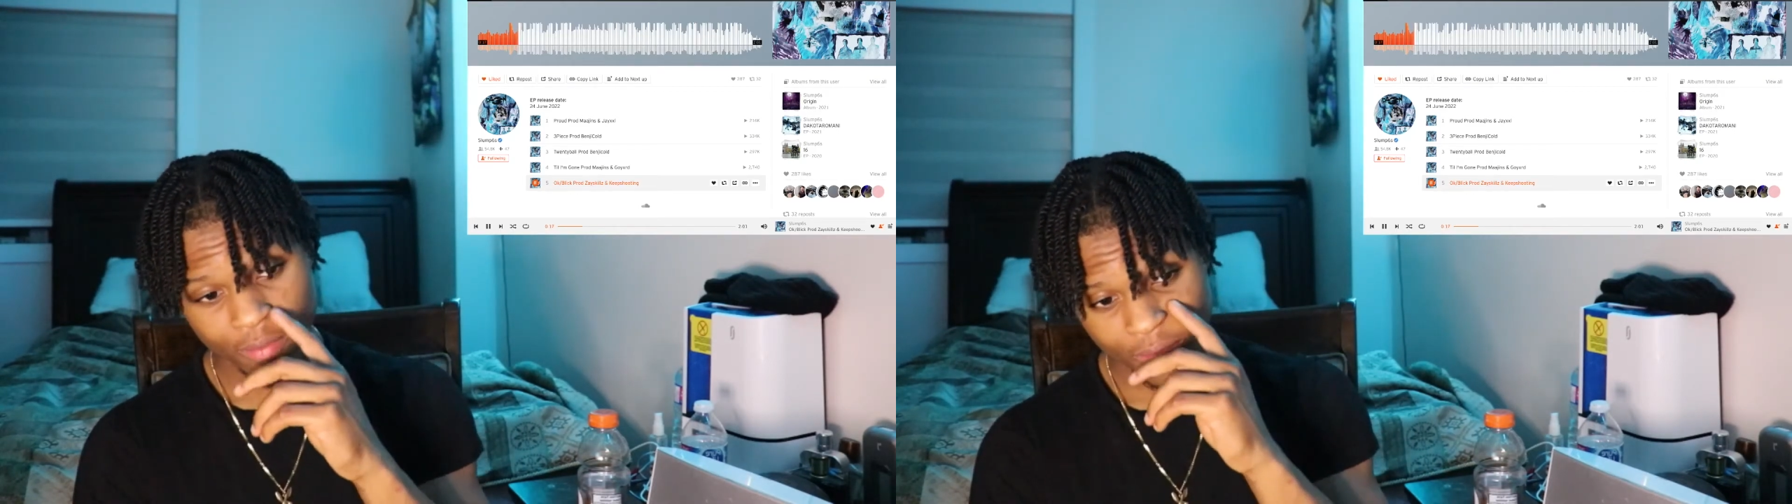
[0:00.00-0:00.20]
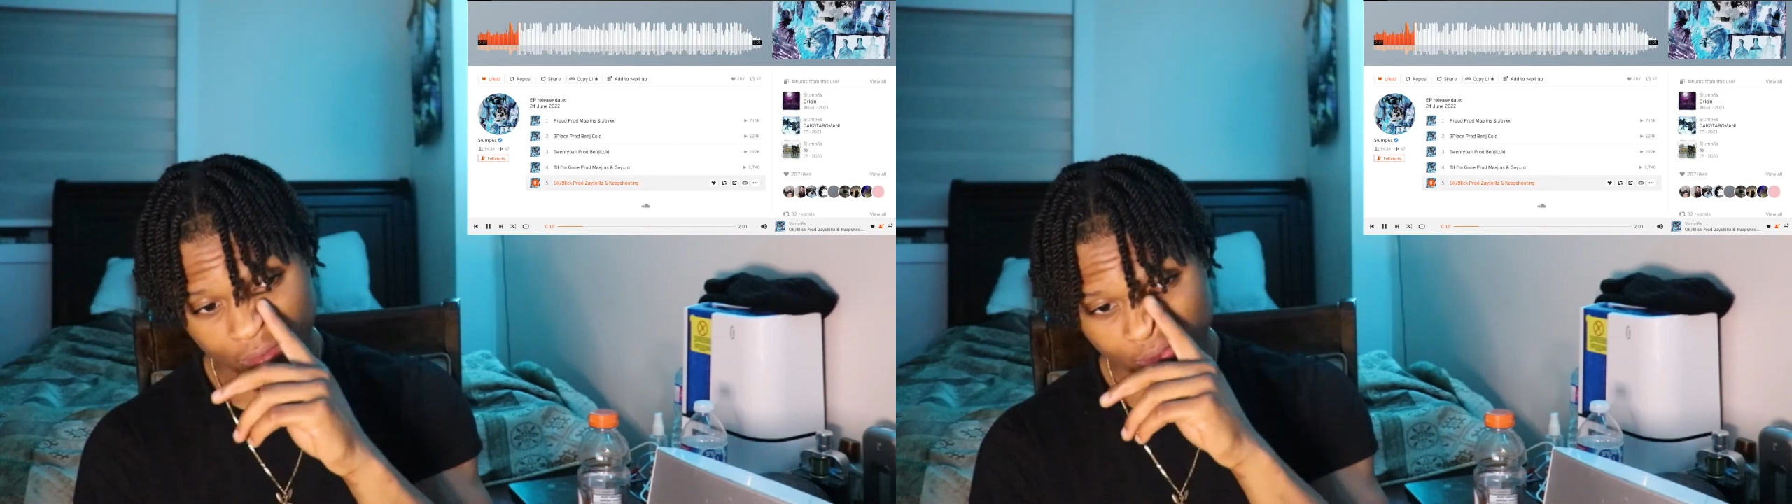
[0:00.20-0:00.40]

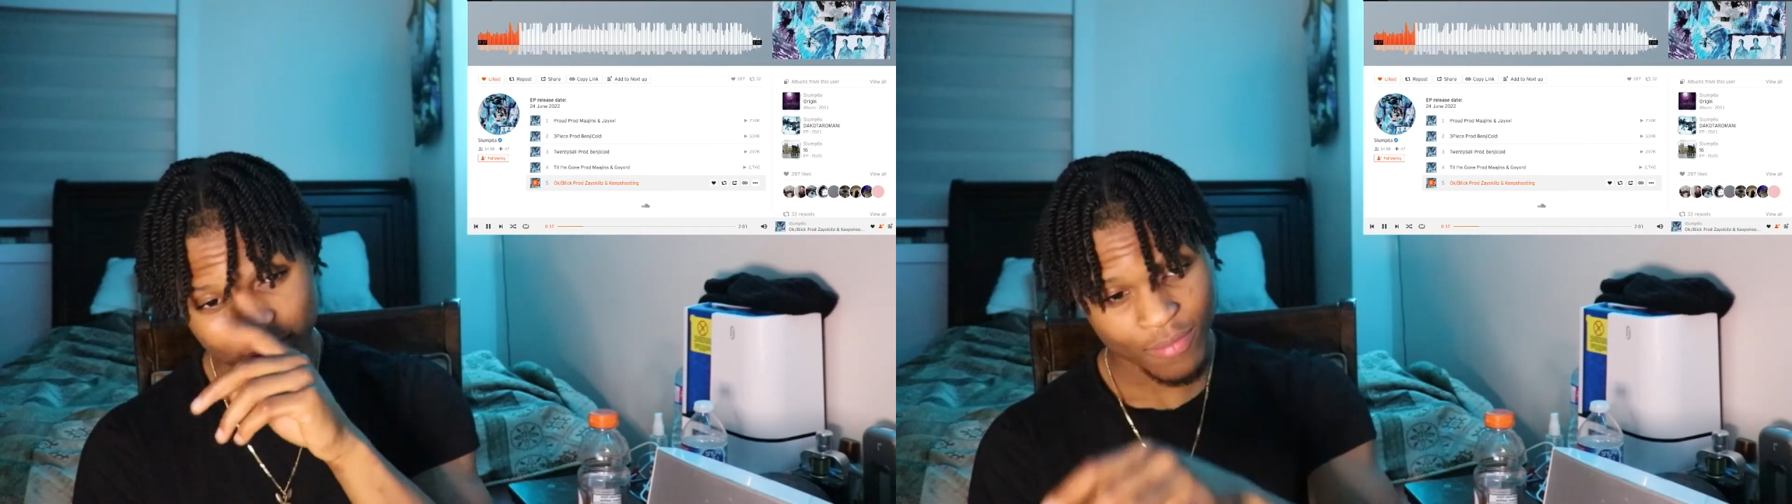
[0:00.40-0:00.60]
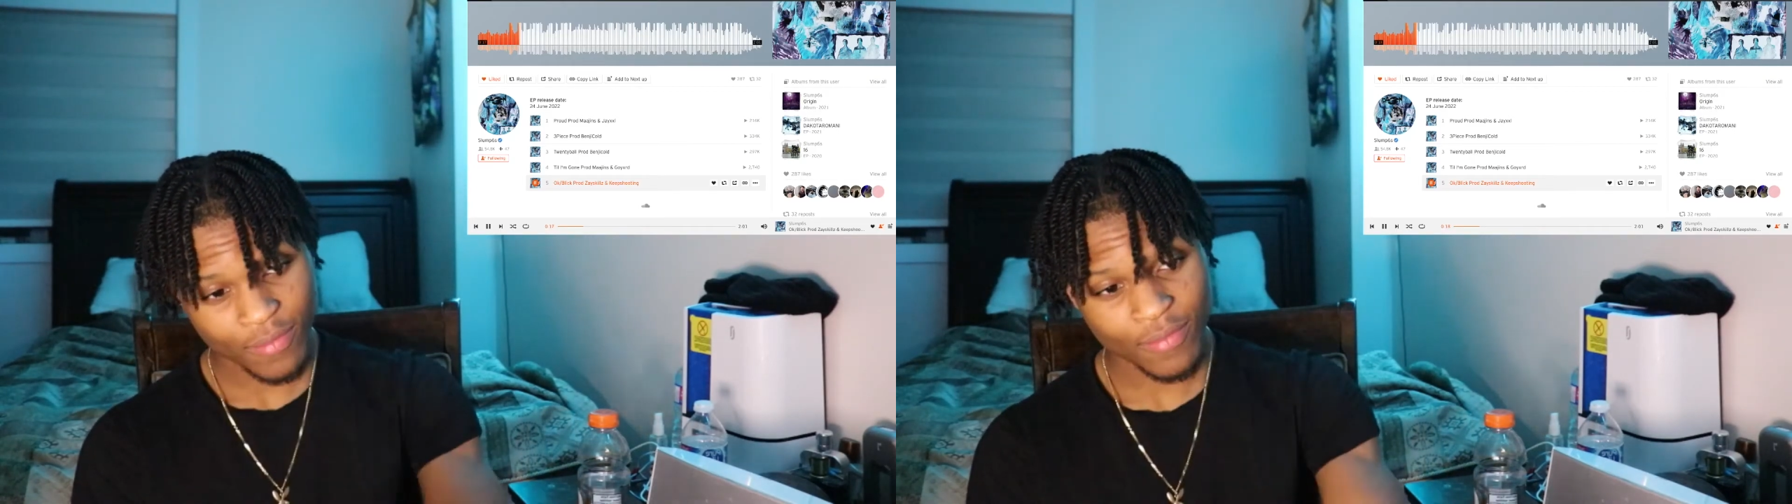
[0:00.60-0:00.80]

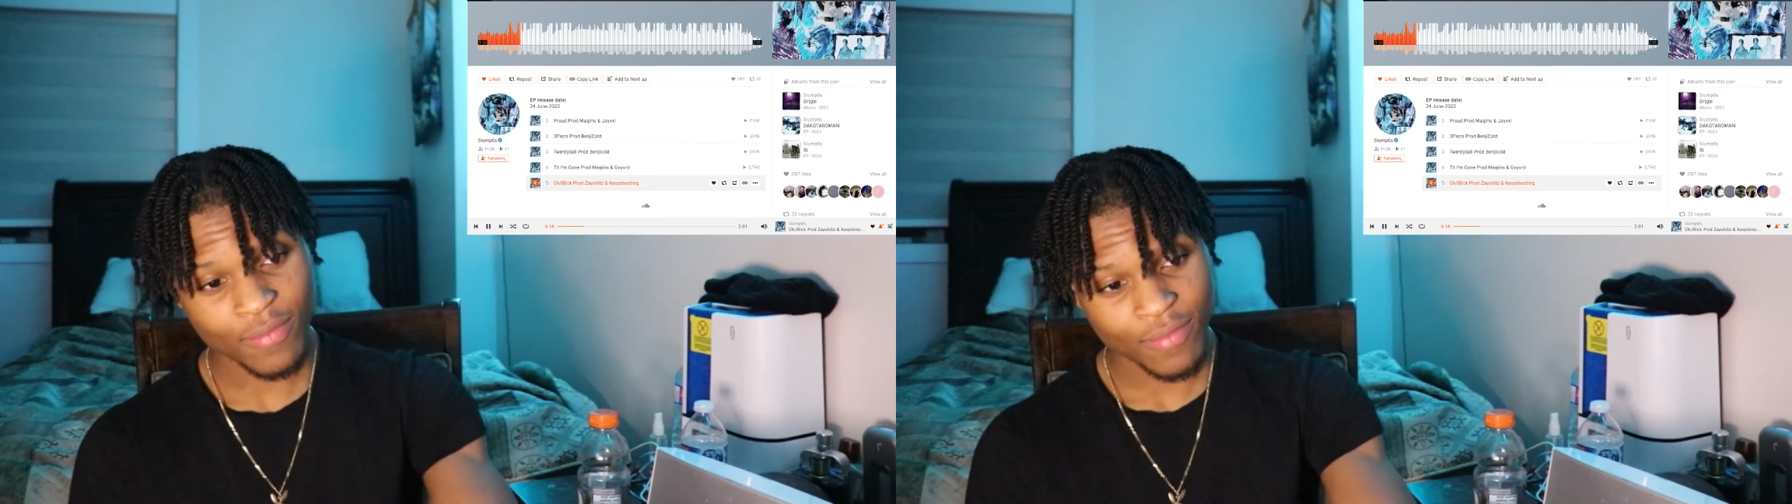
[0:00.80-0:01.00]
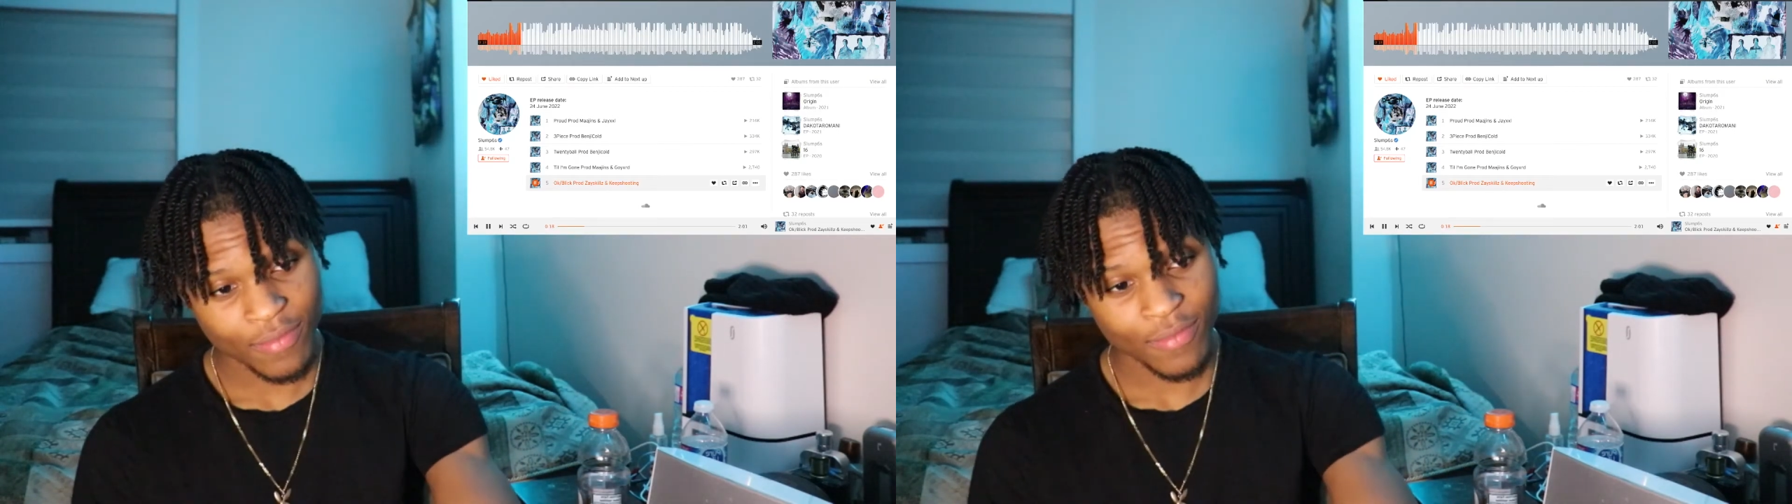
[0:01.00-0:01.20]
do
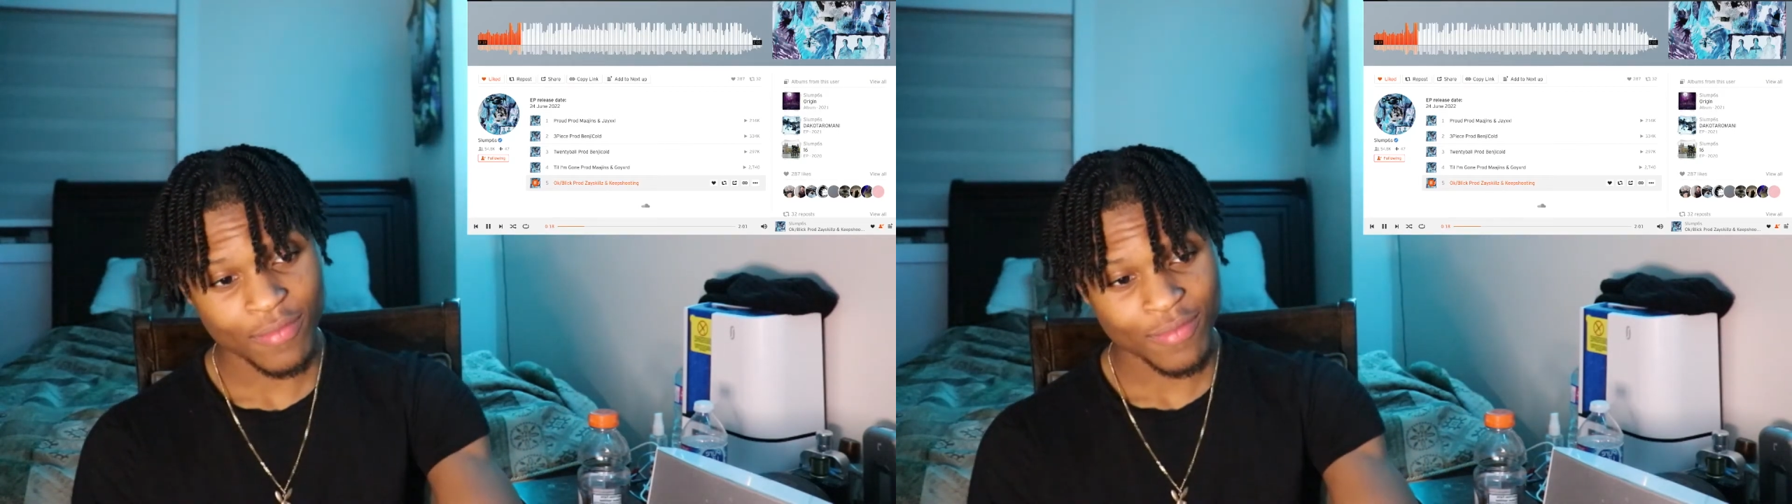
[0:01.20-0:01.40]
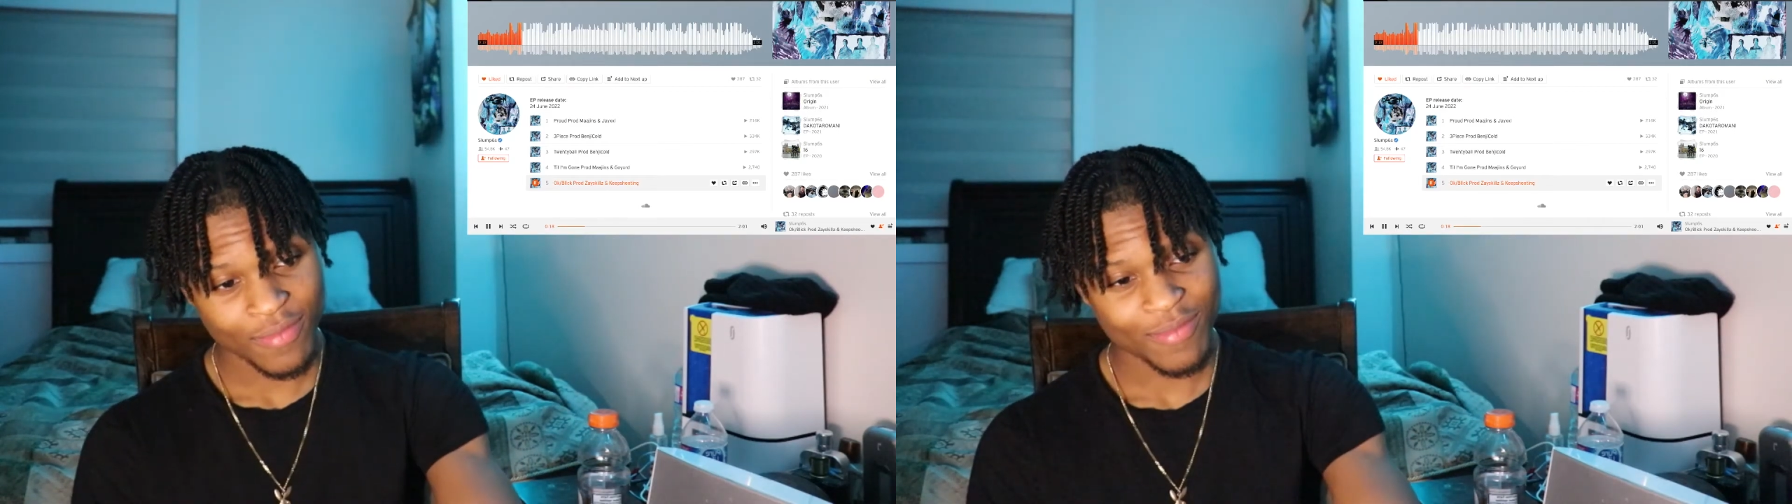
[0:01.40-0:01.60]

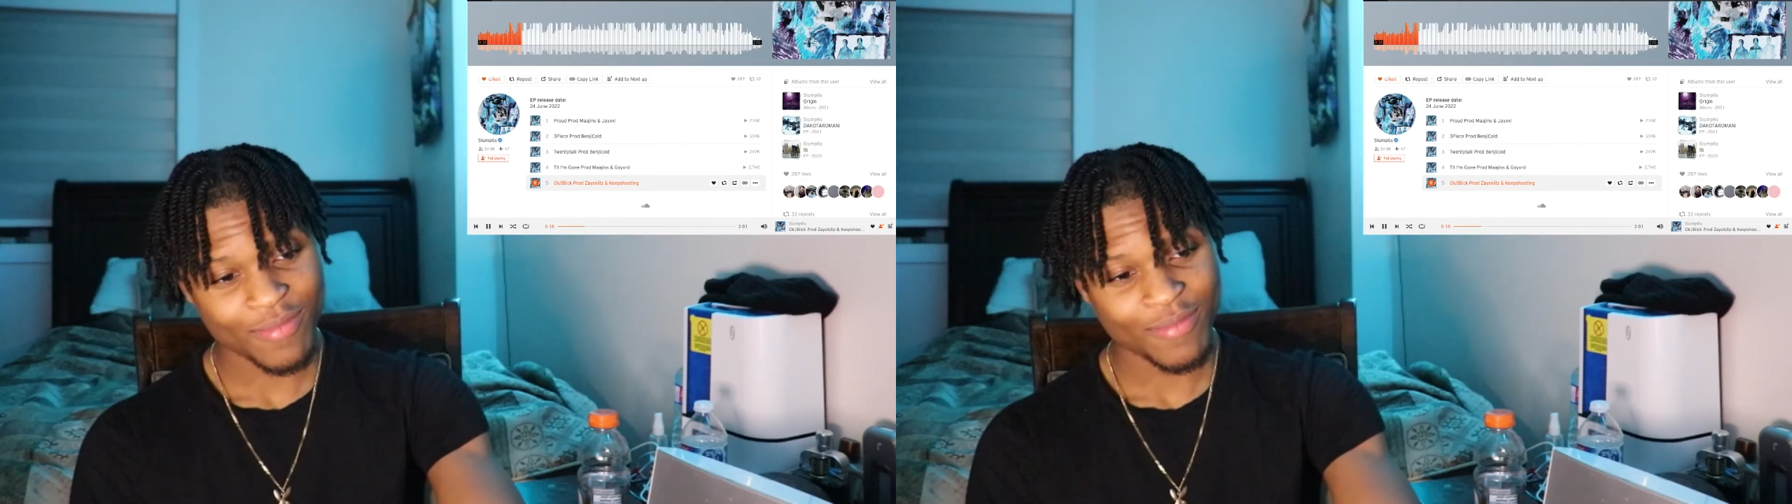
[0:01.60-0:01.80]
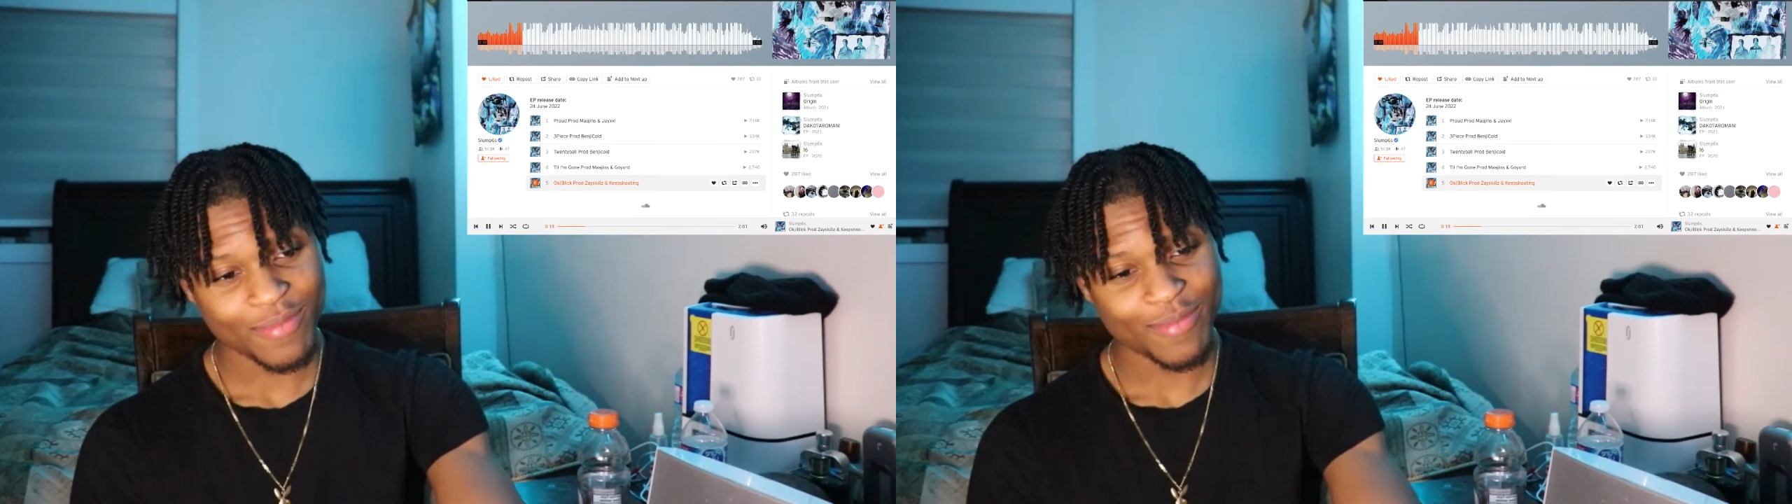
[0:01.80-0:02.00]
nothing.